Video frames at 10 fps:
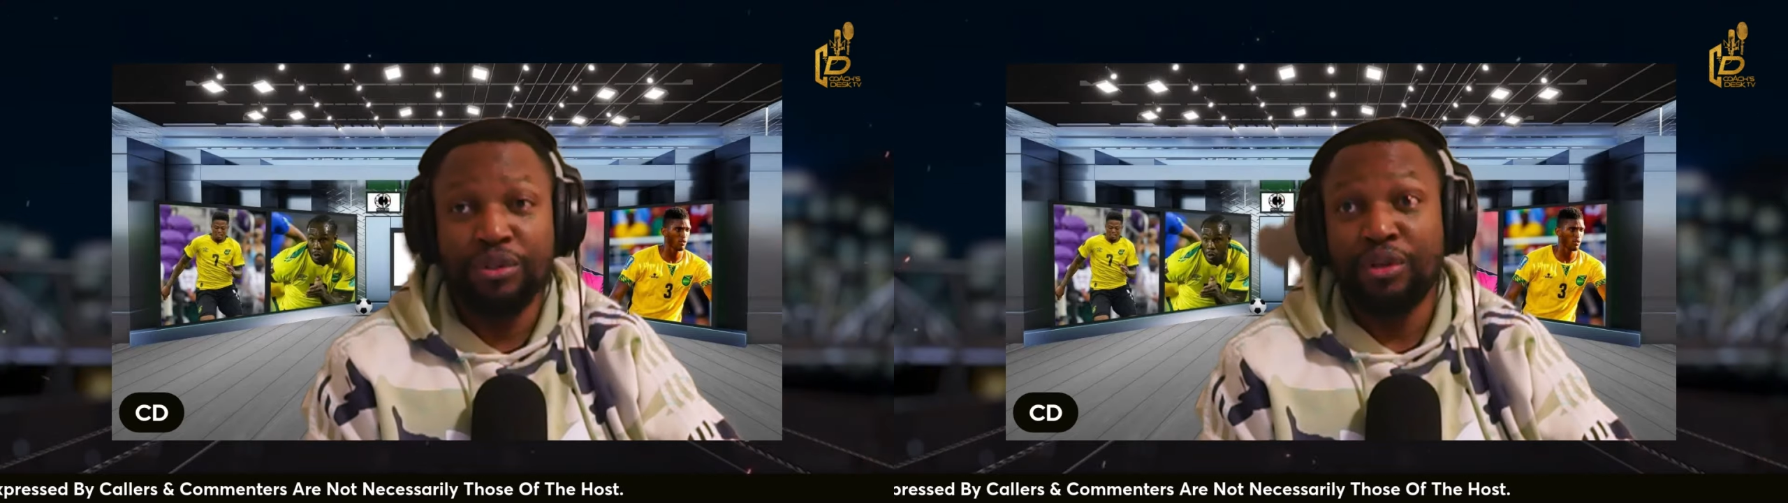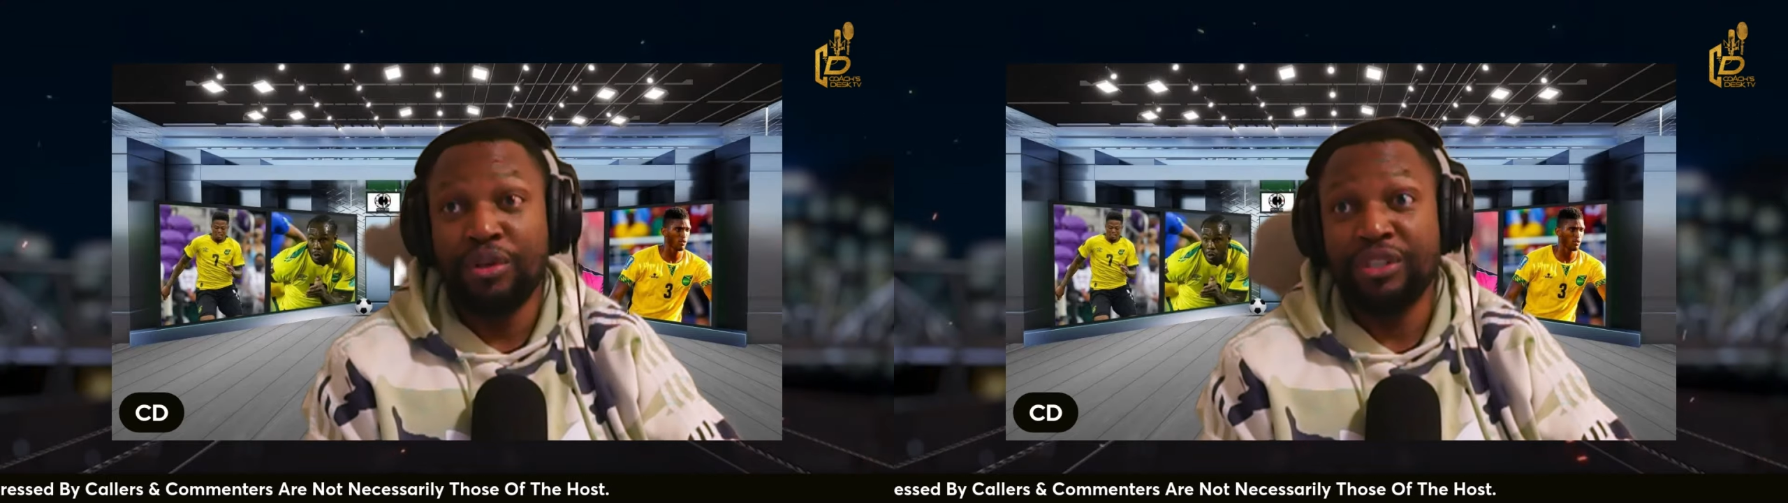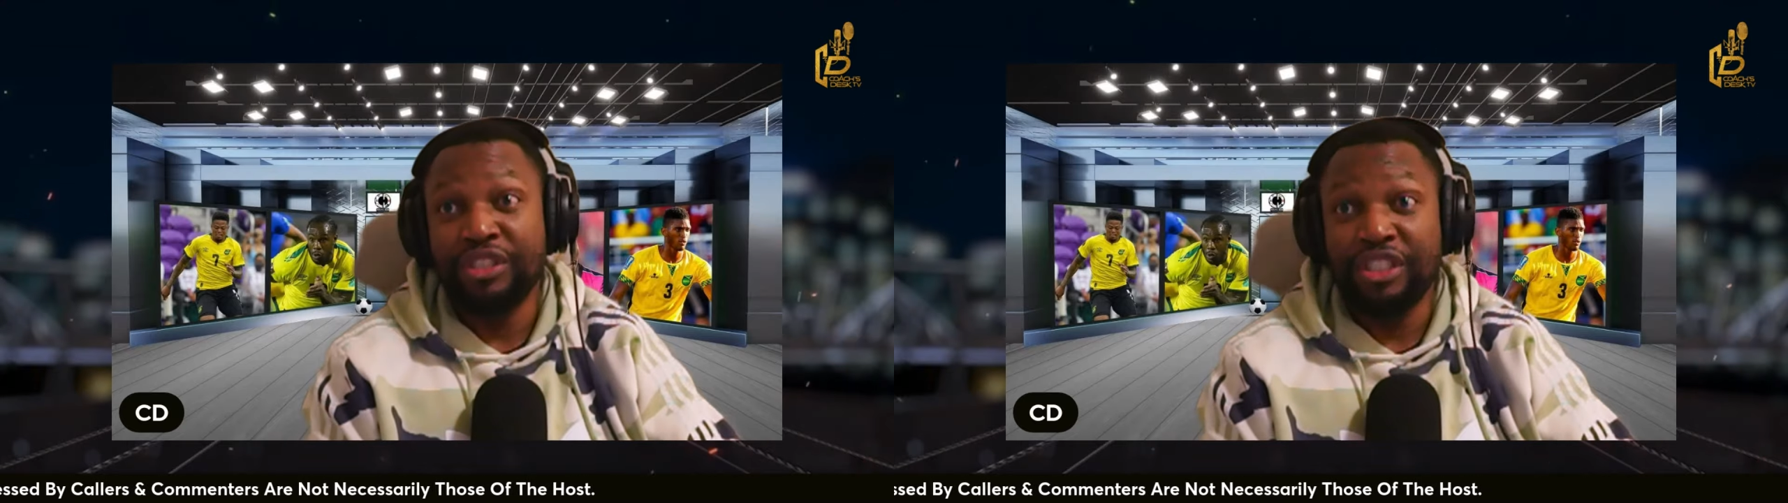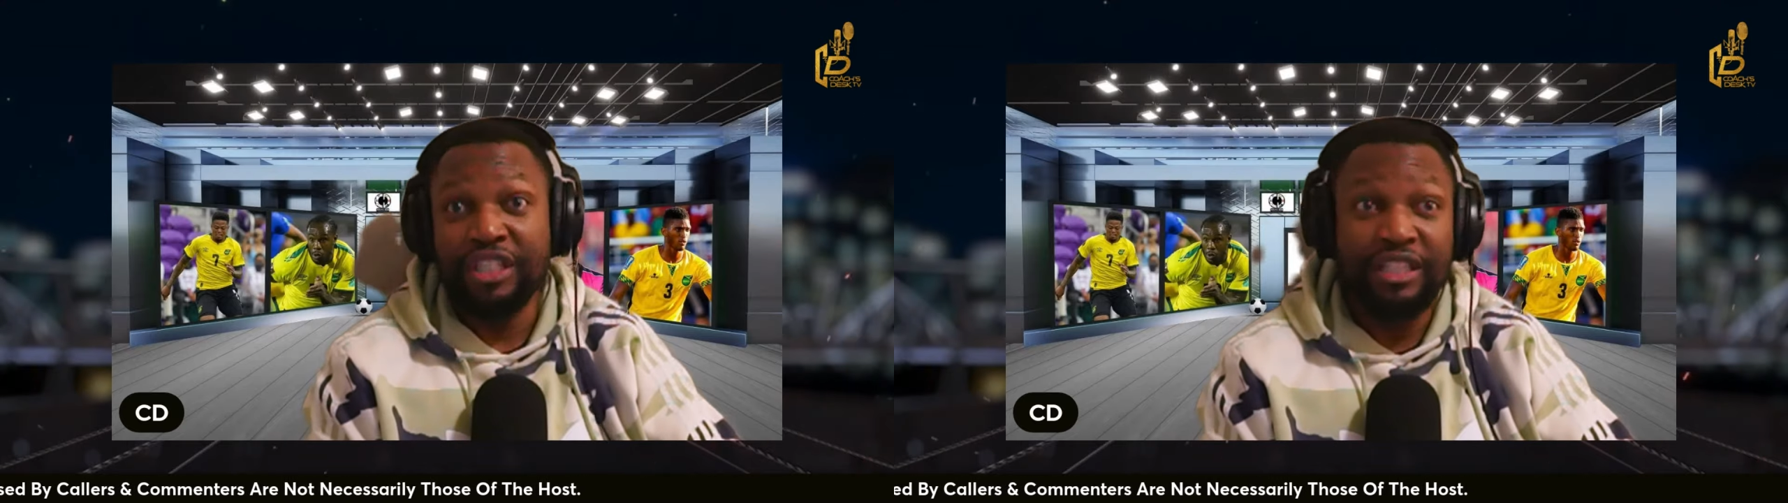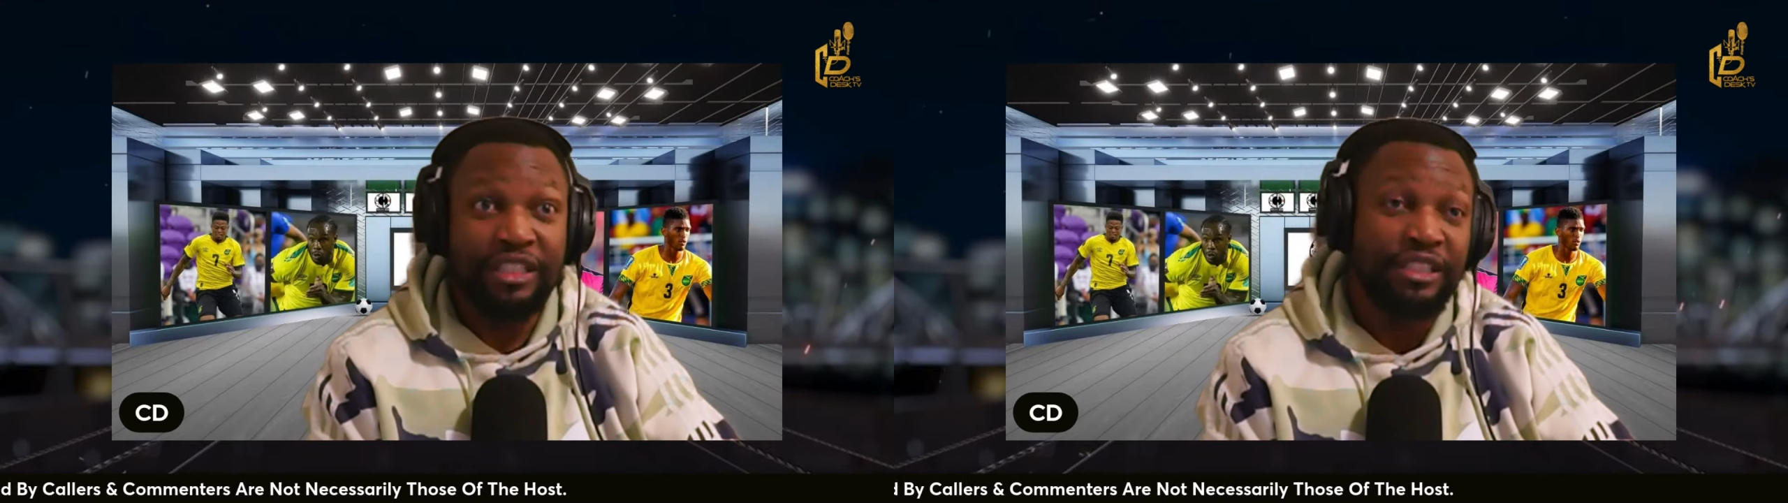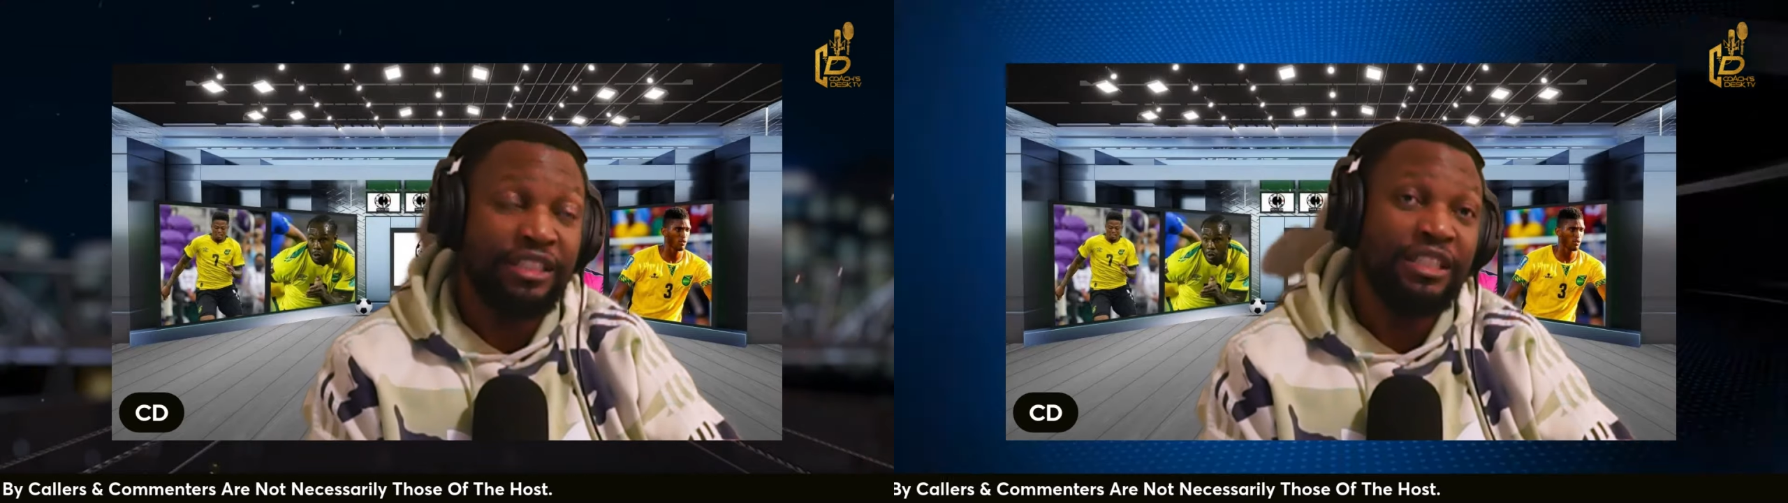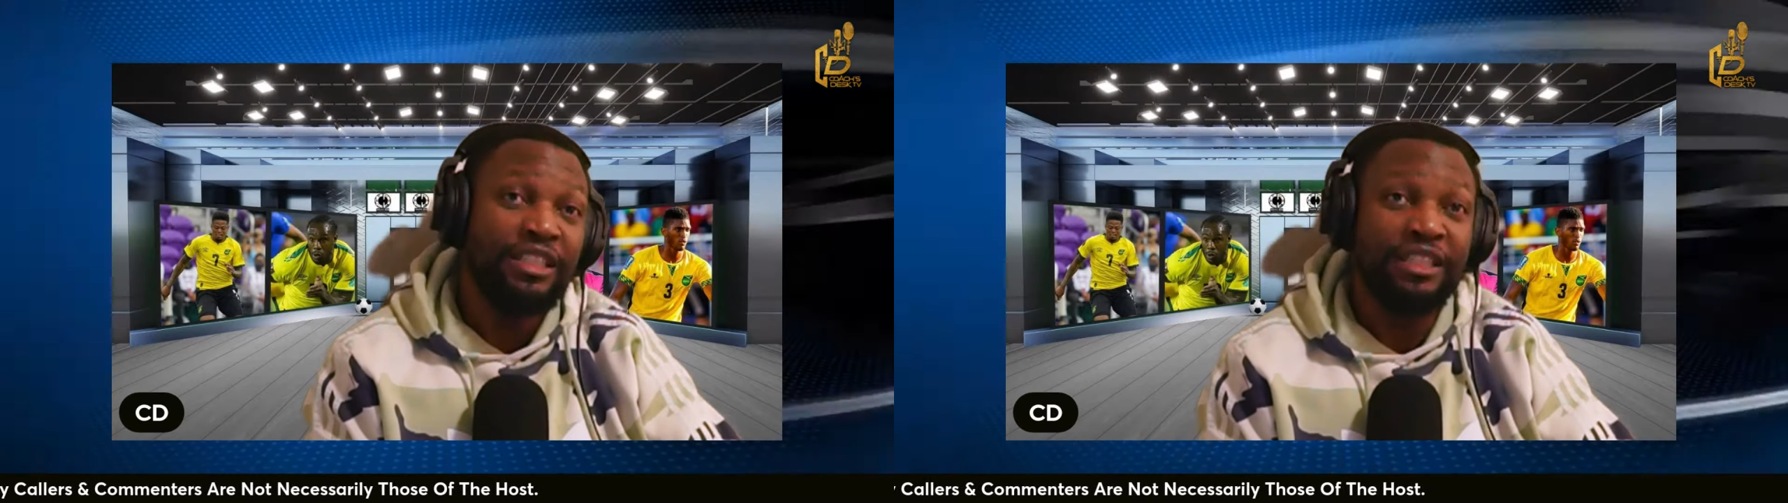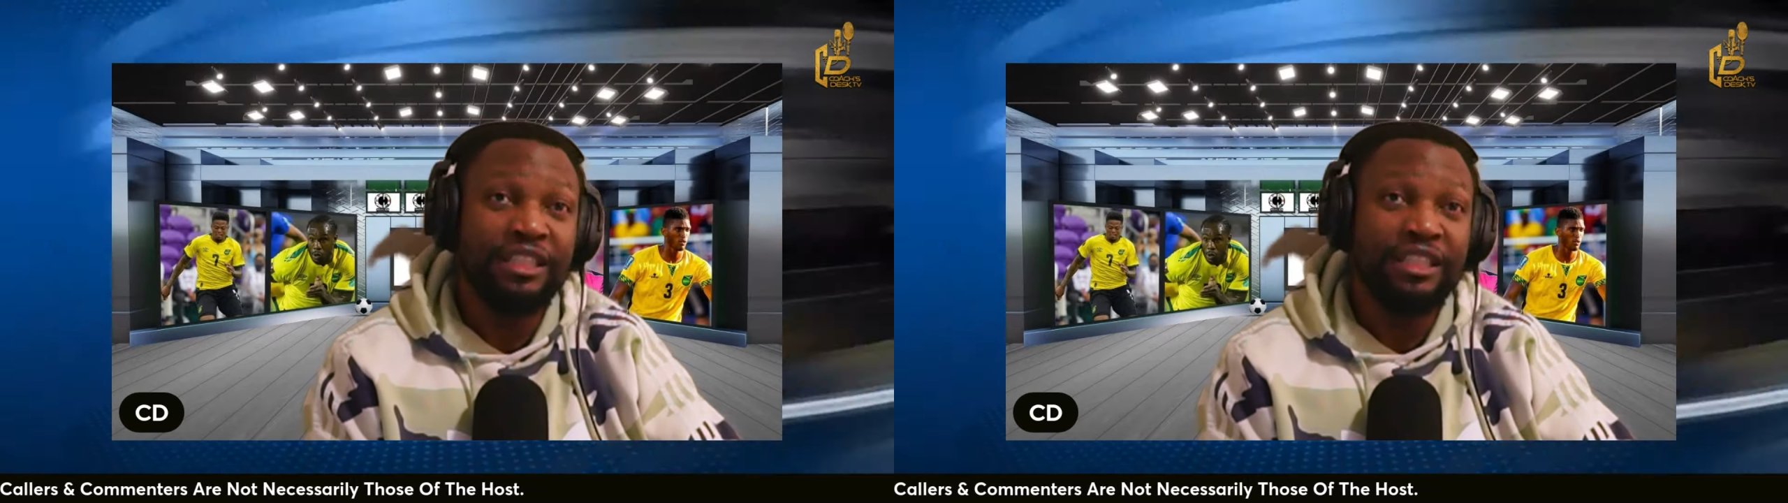our JCKC